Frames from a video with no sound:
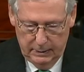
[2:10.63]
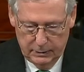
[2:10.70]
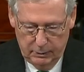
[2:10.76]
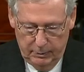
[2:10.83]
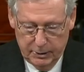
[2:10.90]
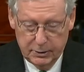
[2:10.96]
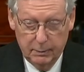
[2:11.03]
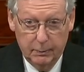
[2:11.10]
So,
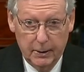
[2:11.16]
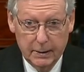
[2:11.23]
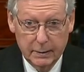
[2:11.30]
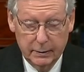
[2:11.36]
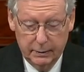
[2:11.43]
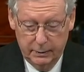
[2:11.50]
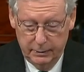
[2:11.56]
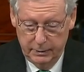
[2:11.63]
Mr.
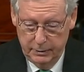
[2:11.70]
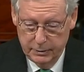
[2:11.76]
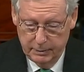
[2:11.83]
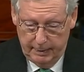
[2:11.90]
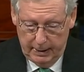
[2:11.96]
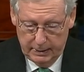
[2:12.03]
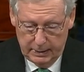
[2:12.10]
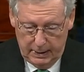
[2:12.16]
President, the good news
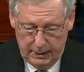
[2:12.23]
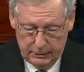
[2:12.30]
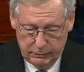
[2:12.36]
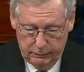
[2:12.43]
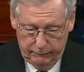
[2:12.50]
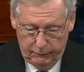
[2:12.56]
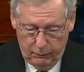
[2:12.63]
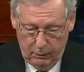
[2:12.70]
about
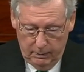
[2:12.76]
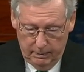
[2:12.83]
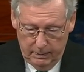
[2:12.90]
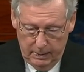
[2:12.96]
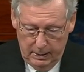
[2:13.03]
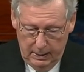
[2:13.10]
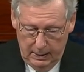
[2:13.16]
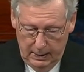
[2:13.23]
tax reform
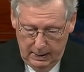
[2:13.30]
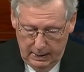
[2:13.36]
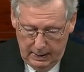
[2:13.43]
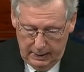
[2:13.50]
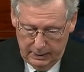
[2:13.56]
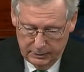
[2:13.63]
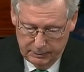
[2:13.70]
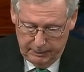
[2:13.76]

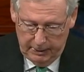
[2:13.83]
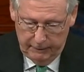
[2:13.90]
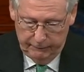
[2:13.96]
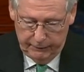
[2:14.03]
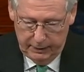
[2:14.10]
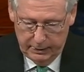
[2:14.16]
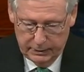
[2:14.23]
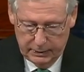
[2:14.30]
and its
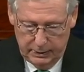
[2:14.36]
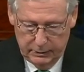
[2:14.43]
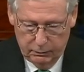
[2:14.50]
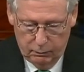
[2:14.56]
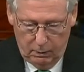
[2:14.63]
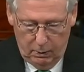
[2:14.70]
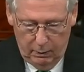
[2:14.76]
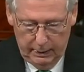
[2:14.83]
benefits is
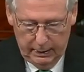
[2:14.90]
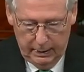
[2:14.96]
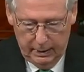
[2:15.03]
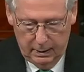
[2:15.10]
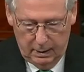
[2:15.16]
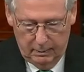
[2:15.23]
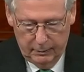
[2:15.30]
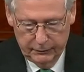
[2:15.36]
rolling in
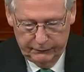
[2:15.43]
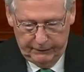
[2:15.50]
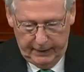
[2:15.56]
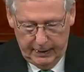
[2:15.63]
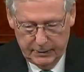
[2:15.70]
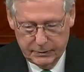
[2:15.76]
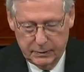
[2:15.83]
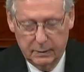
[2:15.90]
almost
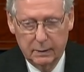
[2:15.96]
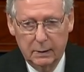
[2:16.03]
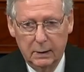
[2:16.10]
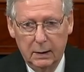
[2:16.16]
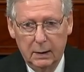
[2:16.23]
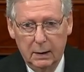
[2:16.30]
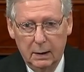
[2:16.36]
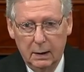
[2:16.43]
faster
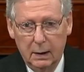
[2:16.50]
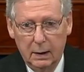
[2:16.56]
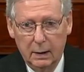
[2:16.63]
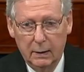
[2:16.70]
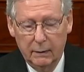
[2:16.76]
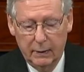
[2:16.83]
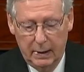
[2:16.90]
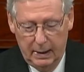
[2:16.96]

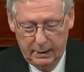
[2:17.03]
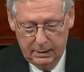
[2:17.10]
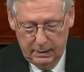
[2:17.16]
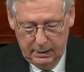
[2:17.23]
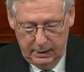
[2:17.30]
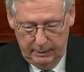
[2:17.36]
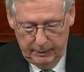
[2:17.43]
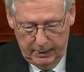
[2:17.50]
than I can
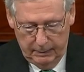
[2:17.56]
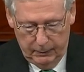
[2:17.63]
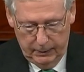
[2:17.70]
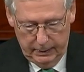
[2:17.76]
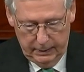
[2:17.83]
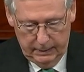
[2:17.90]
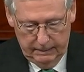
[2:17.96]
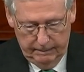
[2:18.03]
keep up
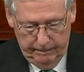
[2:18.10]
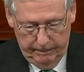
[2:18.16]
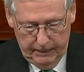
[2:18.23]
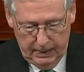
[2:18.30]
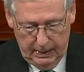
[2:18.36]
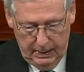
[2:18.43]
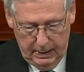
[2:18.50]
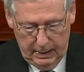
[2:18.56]
with it.
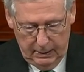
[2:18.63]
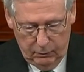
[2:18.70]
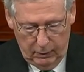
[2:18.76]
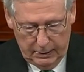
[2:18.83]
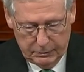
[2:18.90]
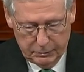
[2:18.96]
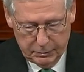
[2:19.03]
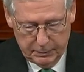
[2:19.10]
In
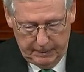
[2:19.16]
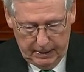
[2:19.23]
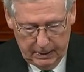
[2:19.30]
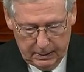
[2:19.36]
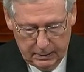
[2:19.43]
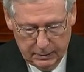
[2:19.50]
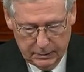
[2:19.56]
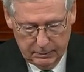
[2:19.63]

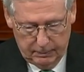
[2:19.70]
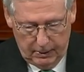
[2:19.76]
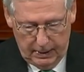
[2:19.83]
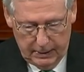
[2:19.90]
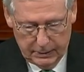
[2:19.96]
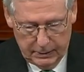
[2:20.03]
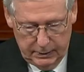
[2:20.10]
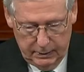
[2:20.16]
retrospect, the
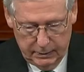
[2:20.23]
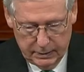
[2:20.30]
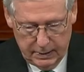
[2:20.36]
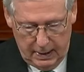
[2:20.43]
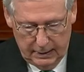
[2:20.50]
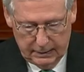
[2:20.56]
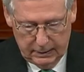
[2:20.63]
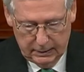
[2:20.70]
surprise here is
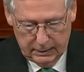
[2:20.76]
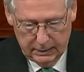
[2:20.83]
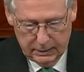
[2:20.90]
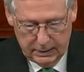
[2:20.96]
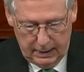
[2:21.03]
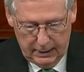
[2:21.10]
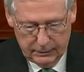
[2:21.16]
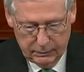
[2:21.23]
not that this
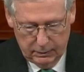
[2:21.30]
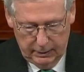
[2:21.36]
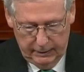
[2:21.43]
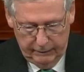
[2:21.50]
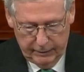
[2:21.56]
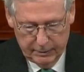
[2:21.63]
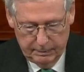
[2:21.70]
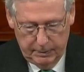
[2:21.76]
tax
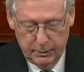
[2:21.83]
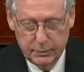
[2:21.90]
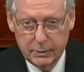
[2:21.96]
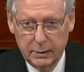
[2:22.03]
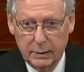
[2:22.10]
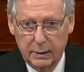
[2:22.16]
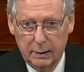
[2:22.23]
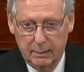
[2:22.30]
relief has
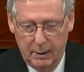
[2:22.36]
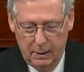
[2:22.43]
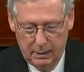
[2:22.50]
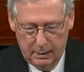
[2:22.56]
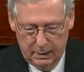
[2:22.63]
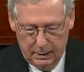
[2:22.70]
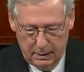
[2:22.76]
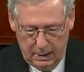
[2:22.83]
boosted the
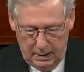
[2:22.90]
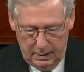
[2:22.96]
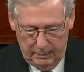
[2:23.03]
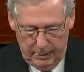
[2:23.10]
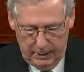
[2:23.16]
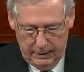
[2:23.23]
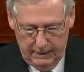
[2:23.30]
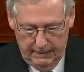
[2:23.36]
American
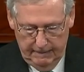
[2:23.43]
economy.